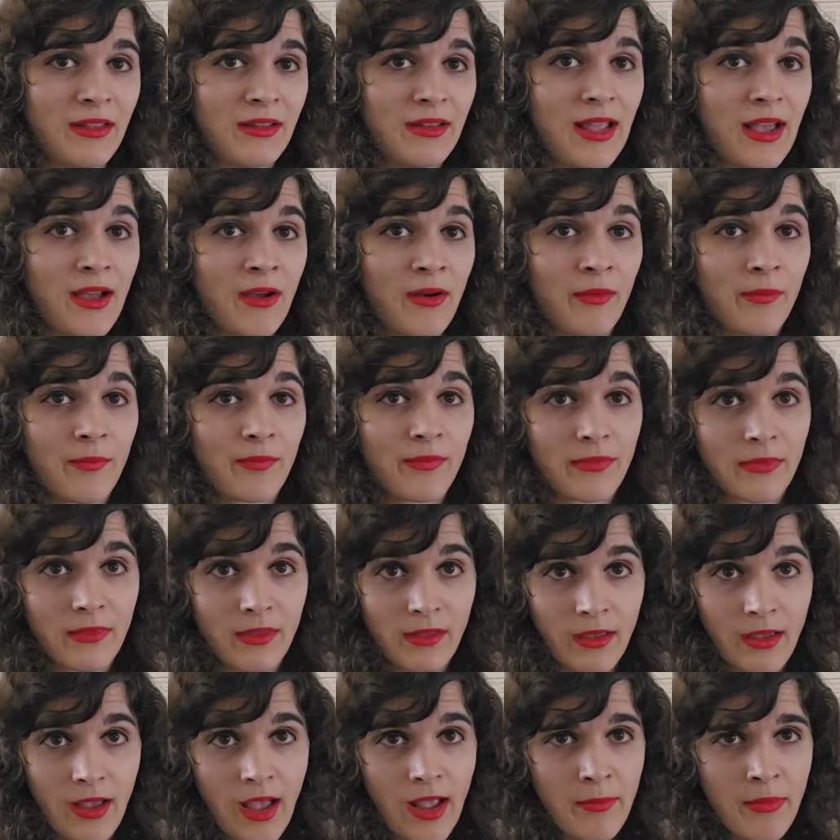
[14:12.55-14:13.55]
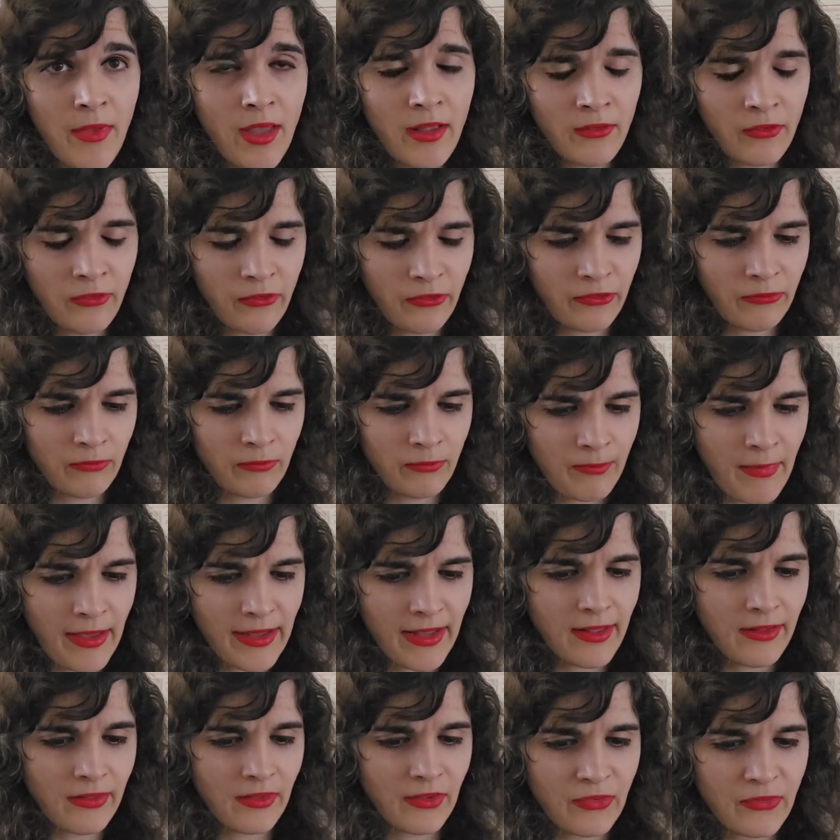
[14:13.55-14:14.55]
Now, I'm not
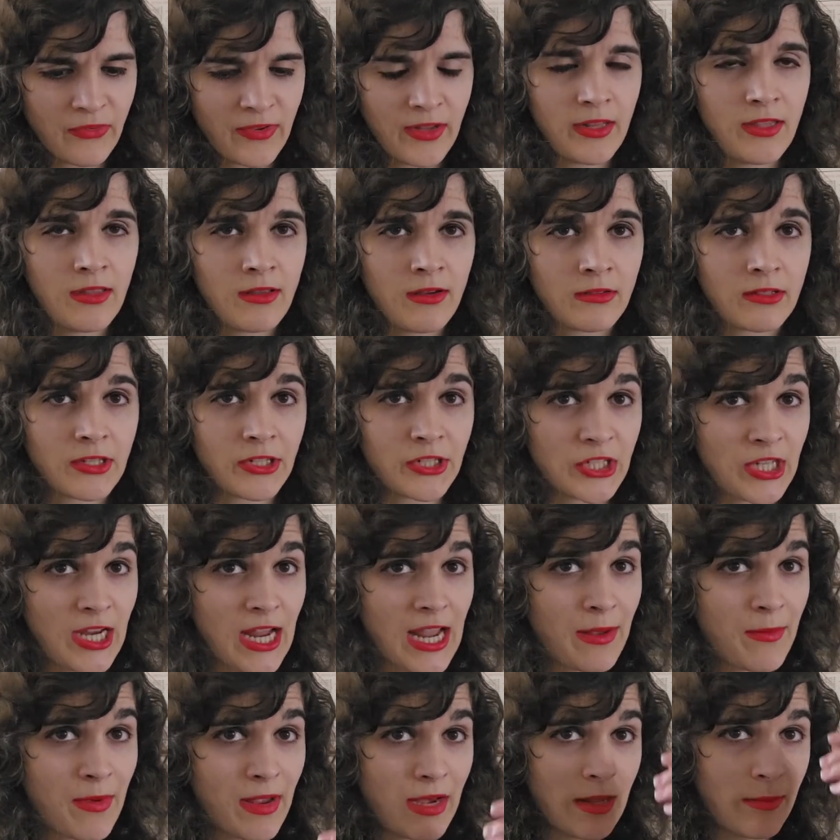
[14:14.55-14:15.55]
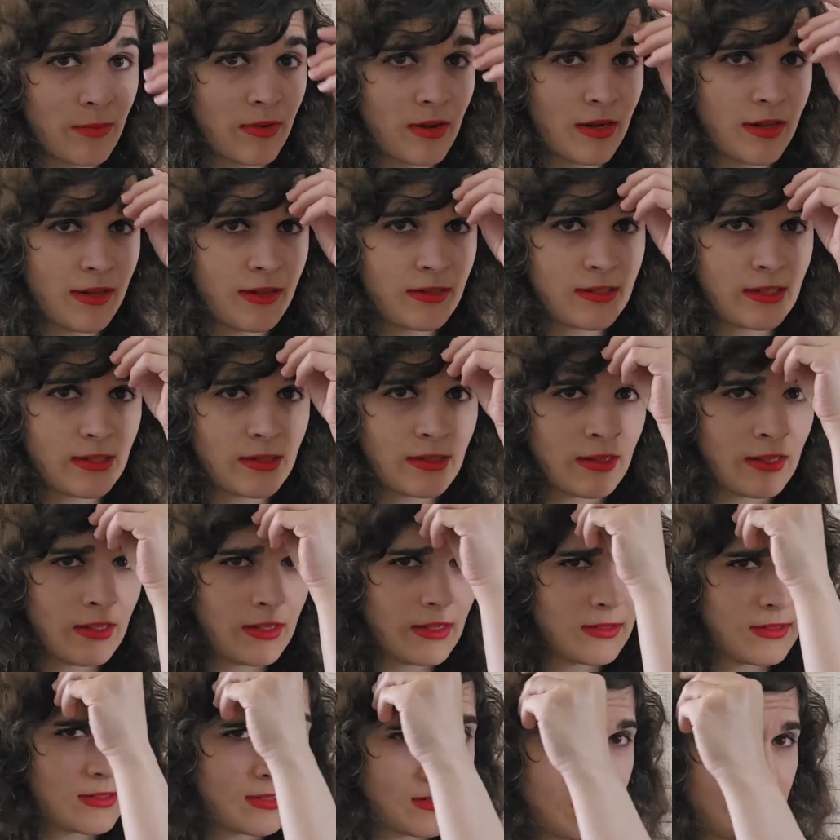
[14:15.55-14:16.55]
making this video to shame anybody,
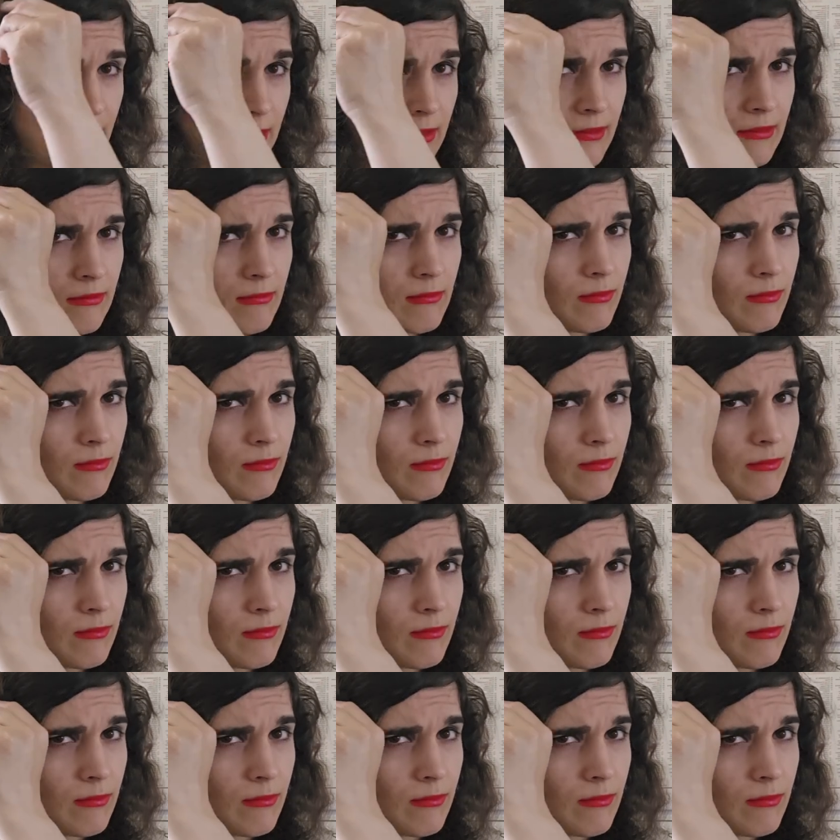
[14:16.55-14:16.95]
to